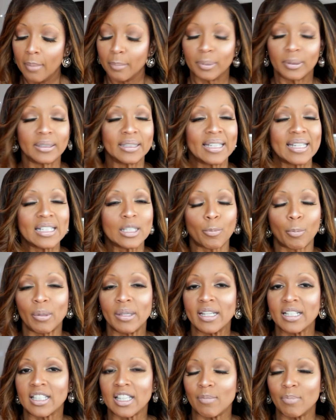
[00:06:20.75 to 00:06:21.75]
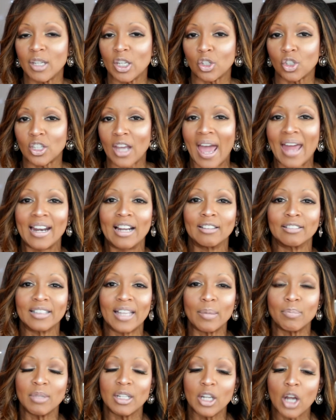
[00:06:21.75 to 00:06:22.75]
Please, please give me a shout out.
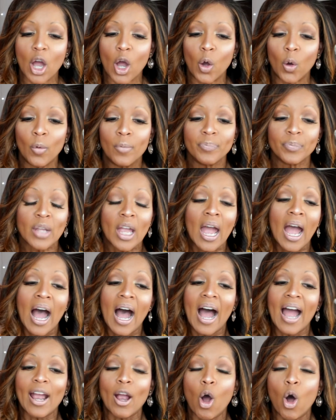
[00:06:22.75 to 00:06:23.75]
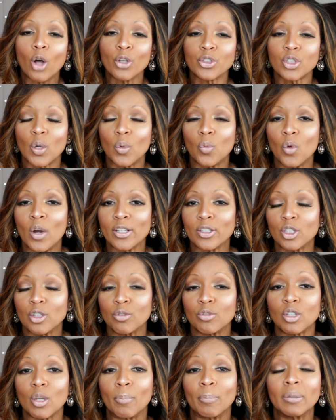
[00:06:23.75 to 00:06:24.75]
Let me know. I also want
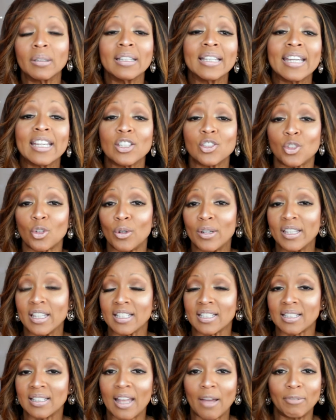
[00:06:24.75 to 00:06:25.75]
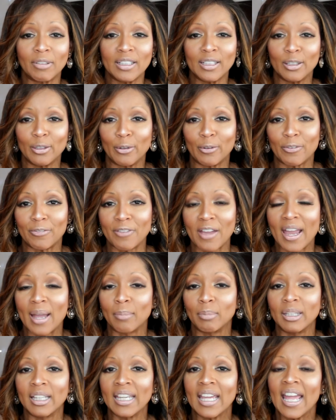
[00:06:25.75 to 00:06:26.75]
you to please join this lovely little
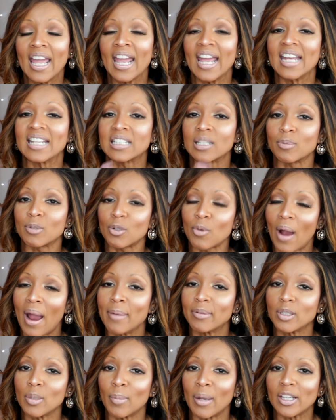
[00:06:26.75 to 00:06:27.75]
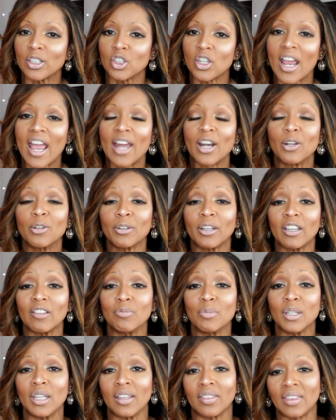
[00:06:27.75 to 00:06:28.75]
family and subscribe to my channel. Give
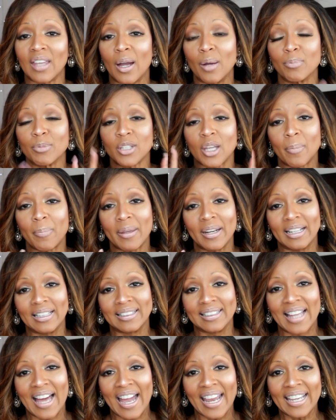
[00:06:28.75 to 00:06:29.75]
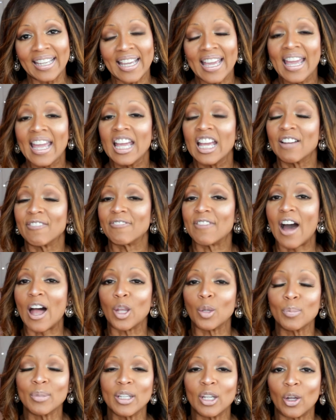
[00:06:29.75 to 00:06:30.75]
me a thumbs up and a like and
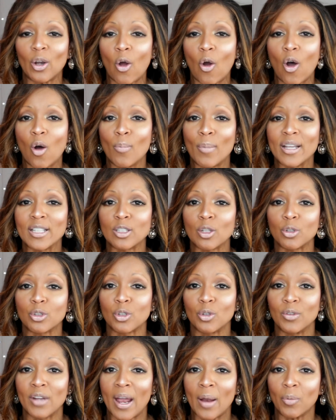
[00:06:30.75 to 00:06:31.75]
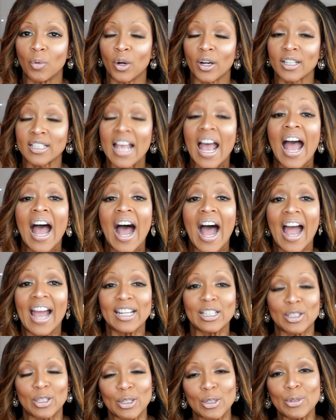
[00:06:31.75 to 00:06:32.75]
follow me on all my social networks.
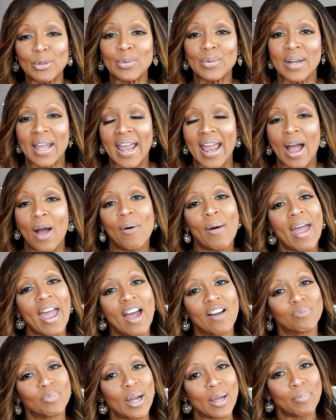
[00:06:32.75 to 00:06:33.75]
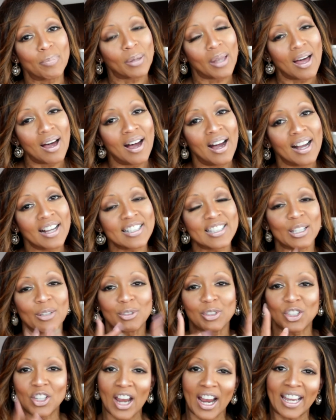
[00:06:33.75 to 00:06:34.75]
I do now have my blog, so
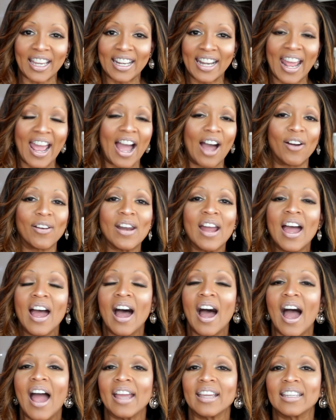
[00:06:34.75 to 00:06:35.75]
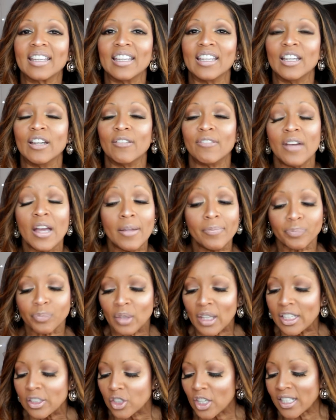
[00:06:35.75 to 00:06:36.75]
check it out. I give
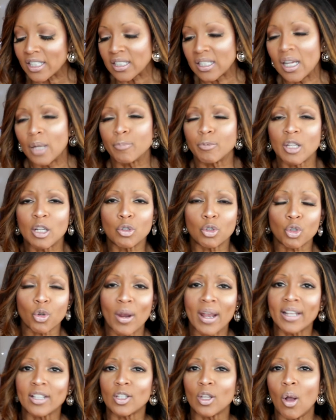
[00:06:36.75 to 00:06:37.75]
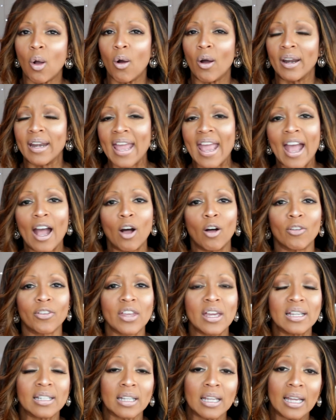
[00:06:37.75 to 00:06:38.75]
just tips and tricks on health,
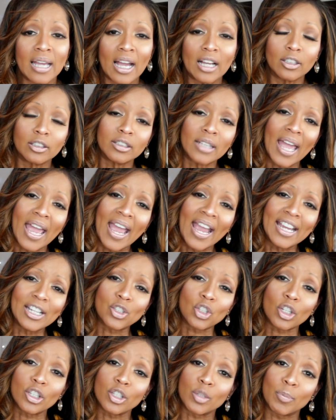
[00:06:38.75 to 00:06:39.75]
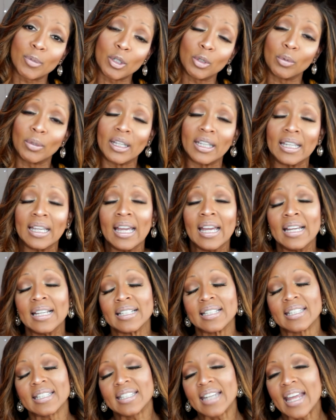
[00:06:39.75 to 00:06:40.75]
ageless beauty,
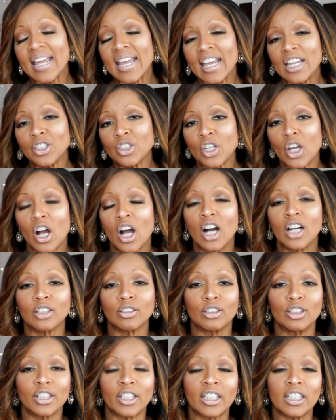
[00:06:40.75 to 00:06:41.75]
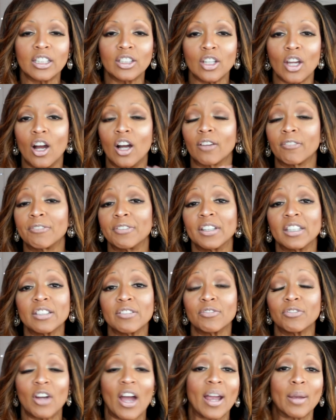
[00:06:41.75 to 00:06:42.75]
staying young, looking young,
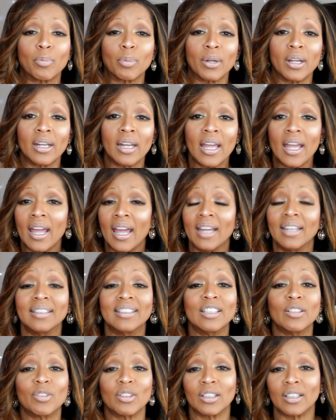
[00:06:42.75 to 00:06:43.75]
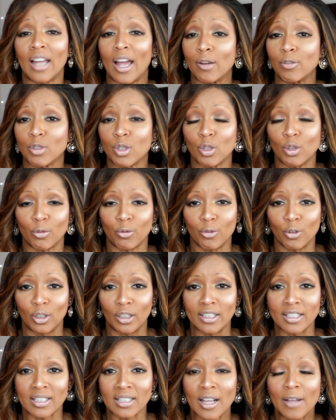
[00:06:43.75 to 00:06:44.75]
feeling vibrant, and living life to the
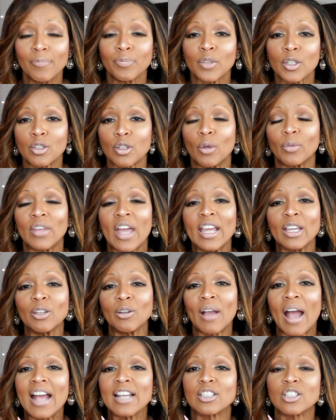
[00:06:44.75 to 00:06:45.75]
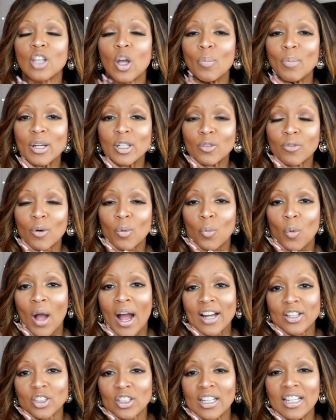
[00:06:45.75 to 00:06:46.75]
fullest. So thank you guys so much for
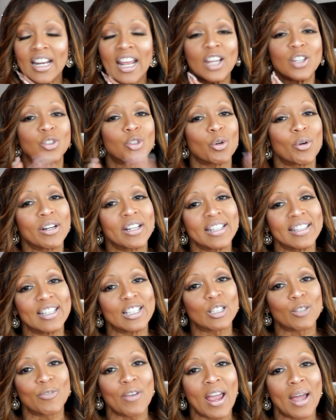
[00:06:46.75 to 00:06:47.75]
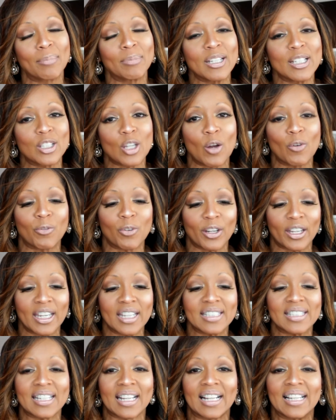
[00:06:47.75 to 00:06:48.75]
watching and joining this family. Don't
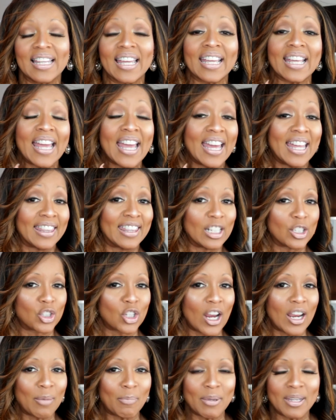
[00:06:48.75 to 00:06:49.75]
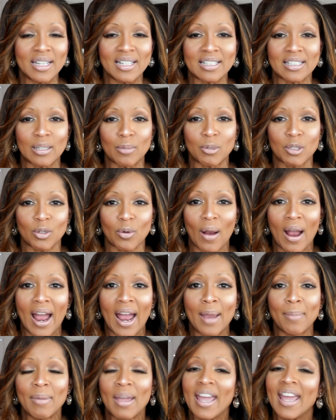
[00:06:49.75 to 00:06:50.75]
forget to click the JB and
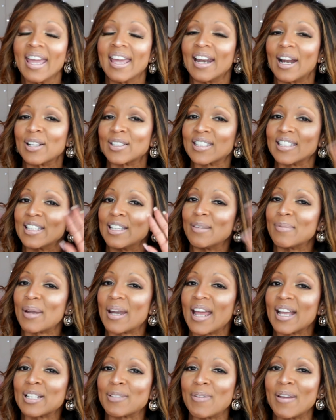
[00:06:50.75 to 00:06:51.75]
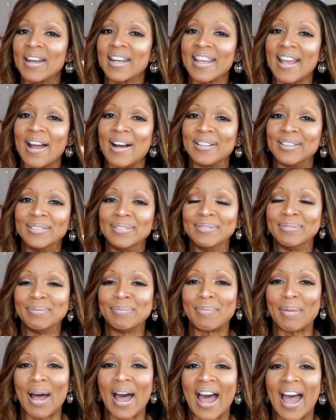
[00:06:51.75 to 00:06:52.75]
subscribe, and I'll see you in my next video.
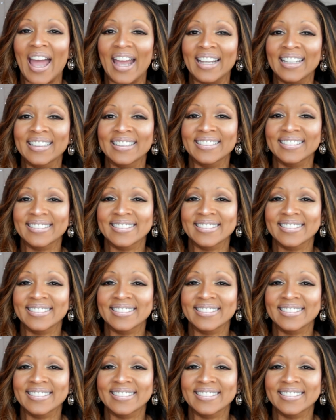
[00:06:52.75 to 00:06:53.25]
Bye.